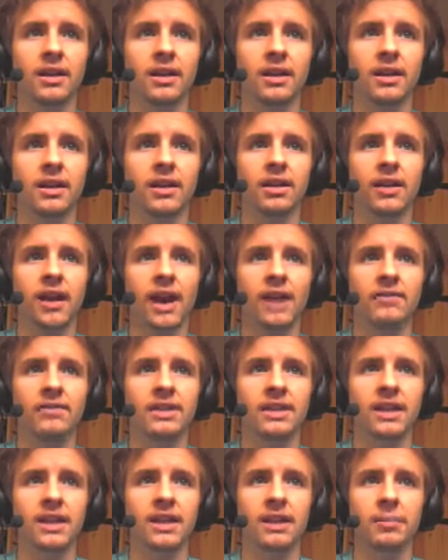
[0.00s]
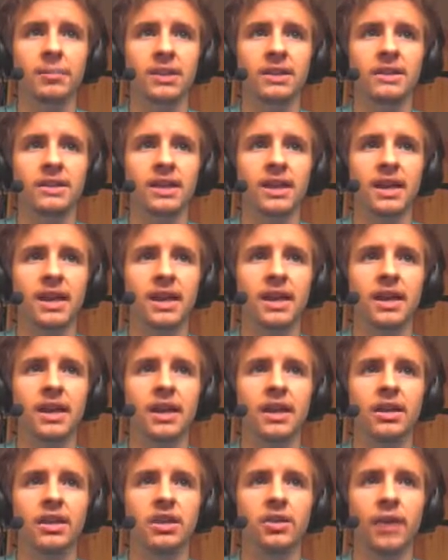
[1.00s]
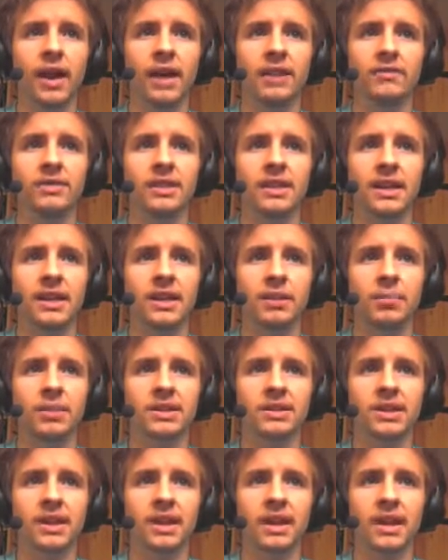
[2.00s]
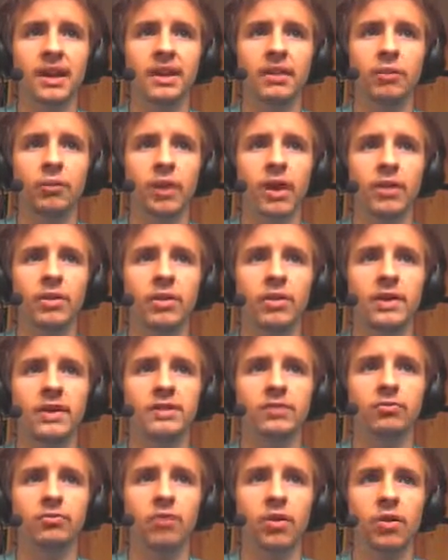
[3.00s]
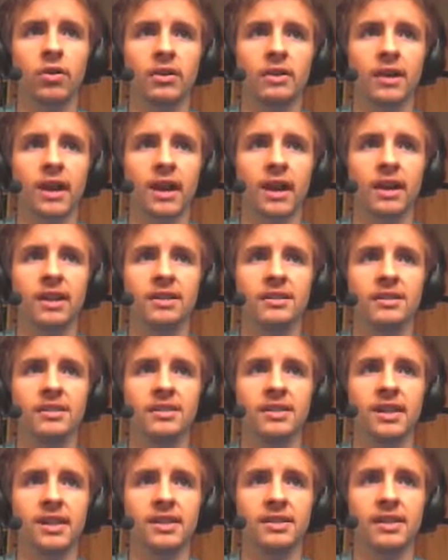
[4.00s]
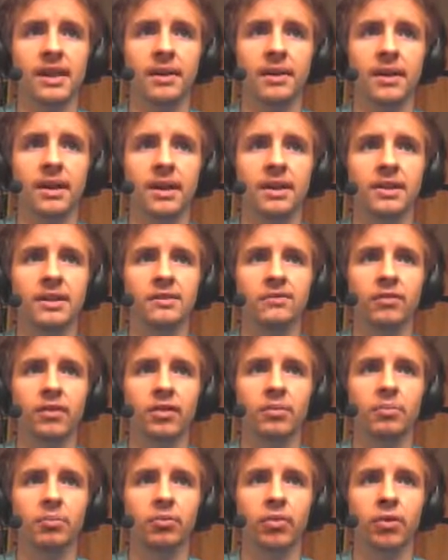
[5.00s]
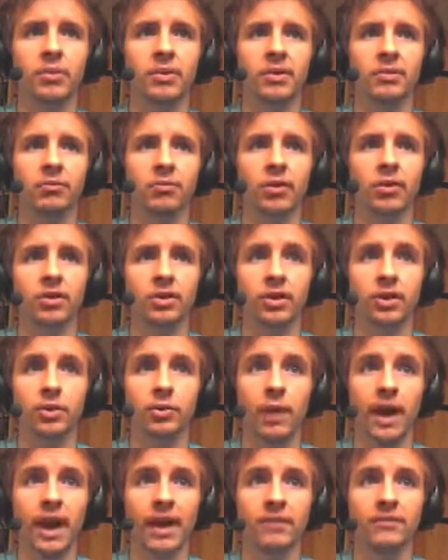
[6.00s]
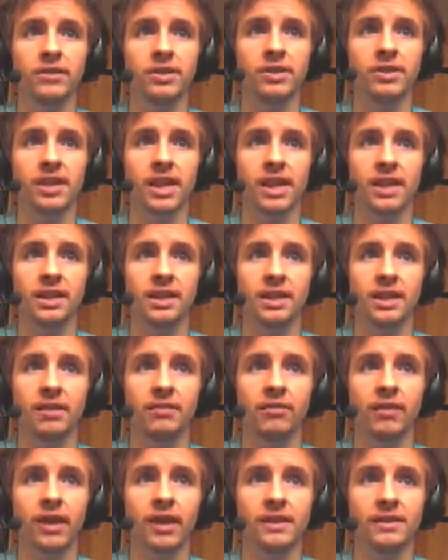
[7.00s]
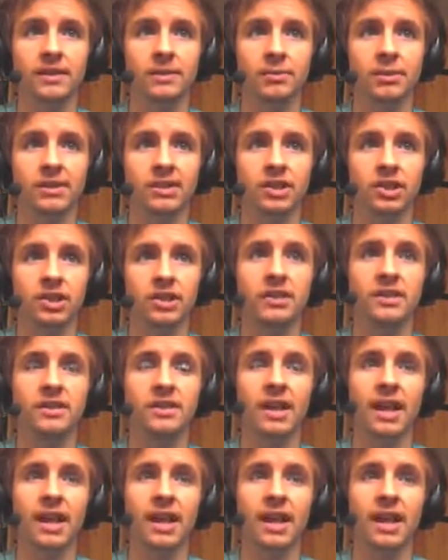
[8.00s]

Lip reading: You have to get up into here. You have to get up into here where this rock sticks out here, this very prominent rock. You have to take the advanced positions.